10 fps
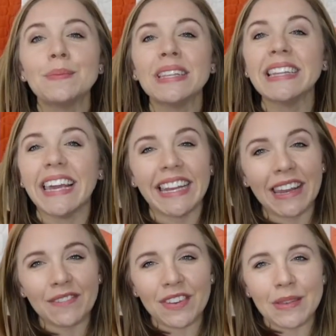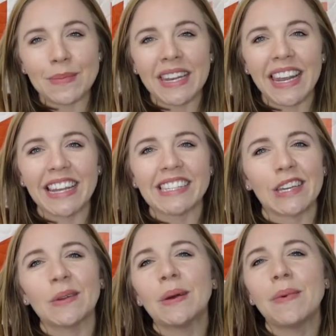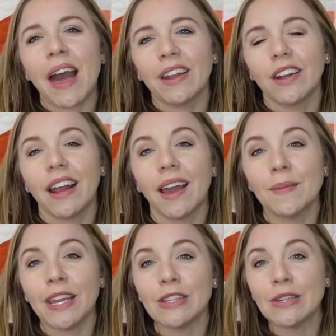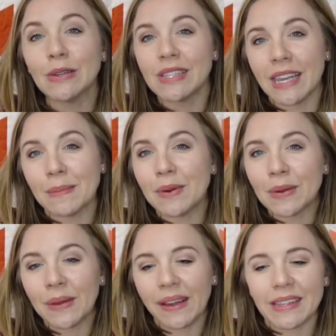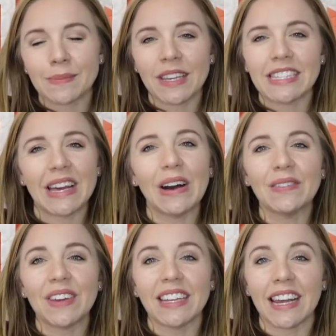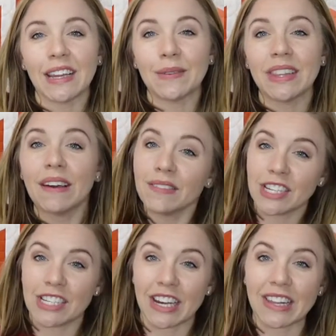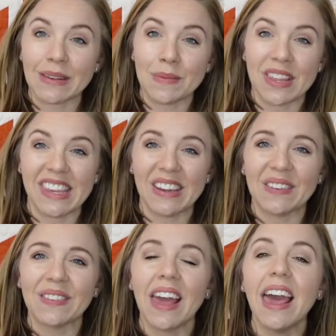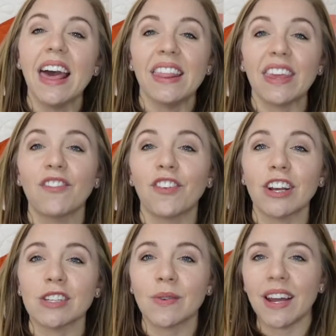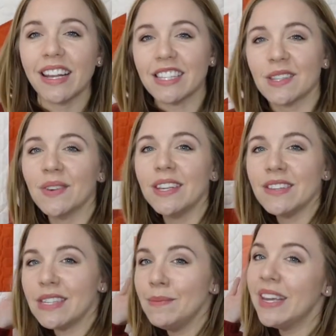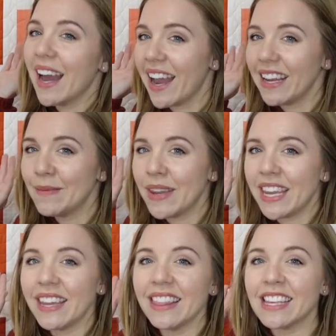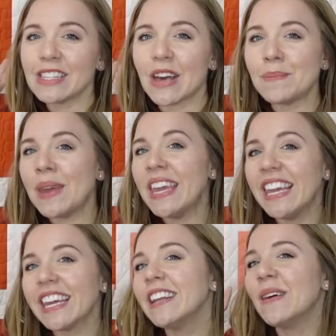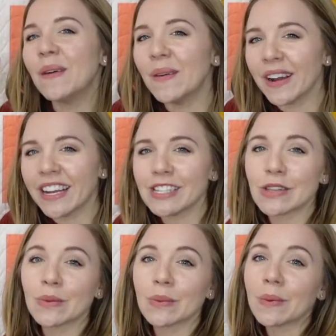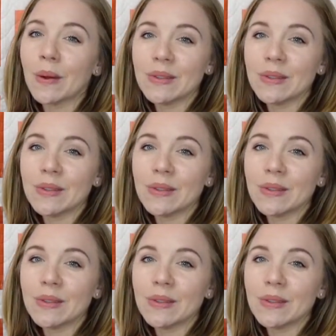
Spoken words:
planning for the Bonanza quilt pattern, I made 2 sample quilts myself, and I would love to share them with you. The first one is the one you see behind me, this pink and orange throw